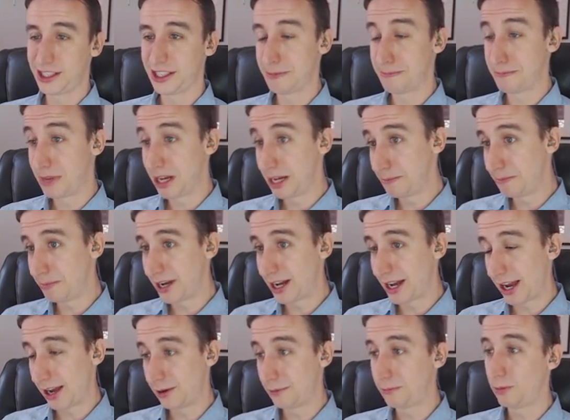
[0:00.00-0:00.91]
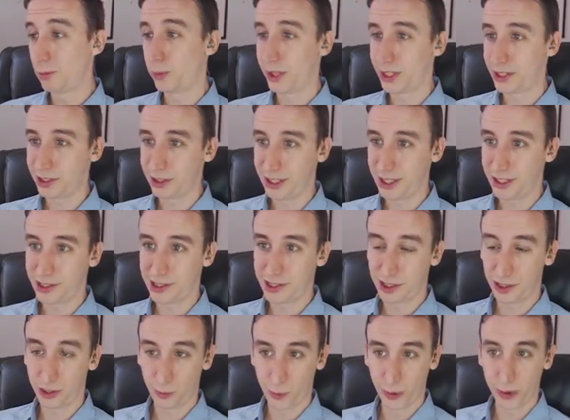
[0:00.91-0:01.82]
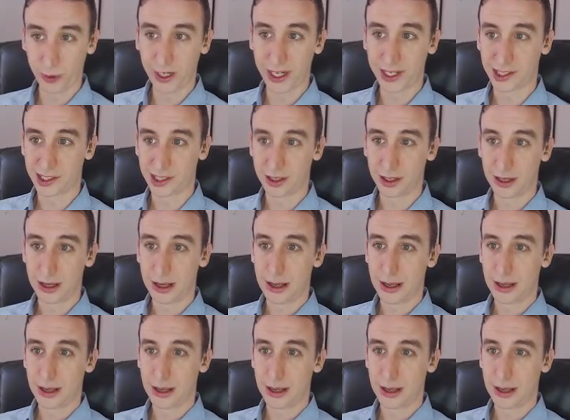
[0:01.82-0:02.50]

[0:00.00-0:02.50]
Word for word: to the mud biome, which leads to the ruins.